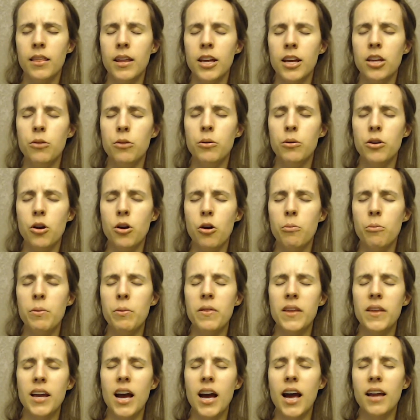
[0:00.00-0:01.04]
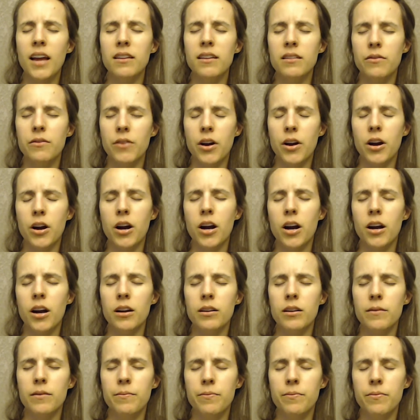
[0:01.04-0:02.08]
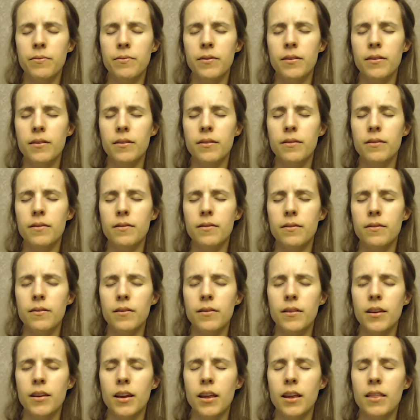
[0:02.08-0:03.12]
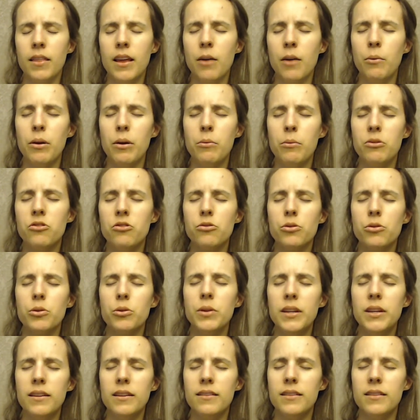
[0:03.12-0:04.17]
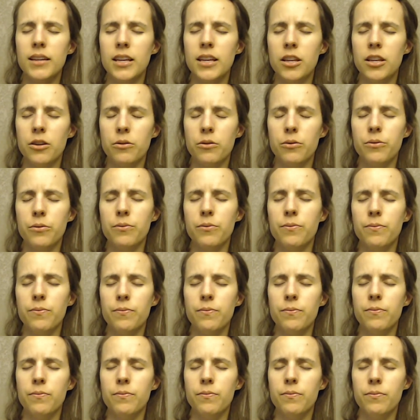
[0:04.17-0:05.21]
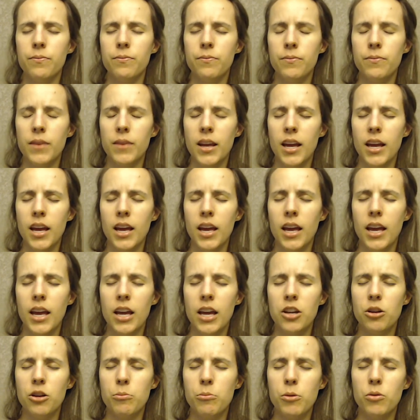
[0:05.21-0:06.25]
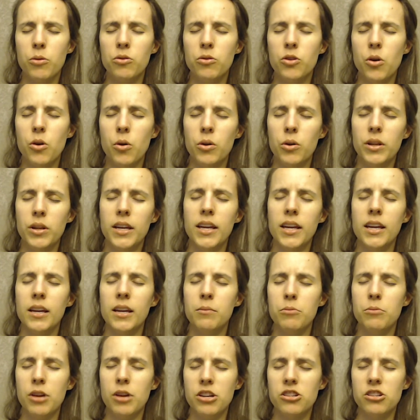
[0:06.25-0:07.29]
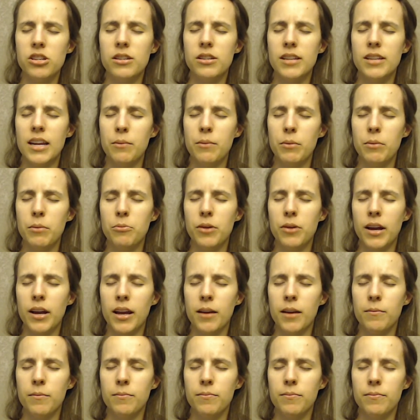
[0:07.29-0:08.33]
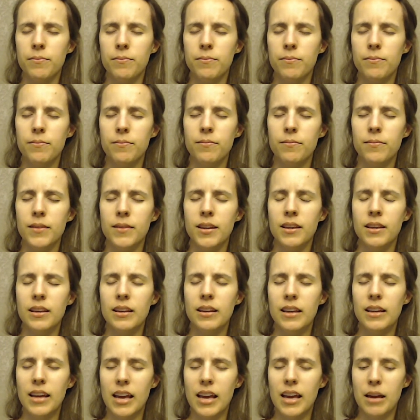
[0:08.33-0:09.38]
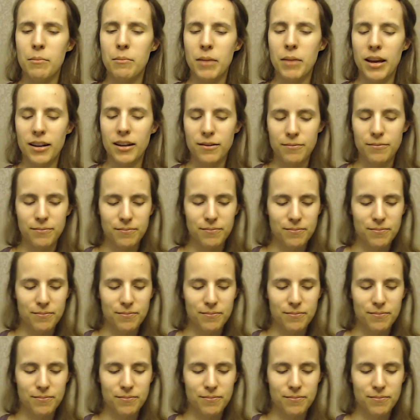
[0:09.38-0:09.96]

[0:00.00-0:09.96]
that you would open the eyes of our heart, that we would truly see you. In your most holy and precious name we pray. Amen.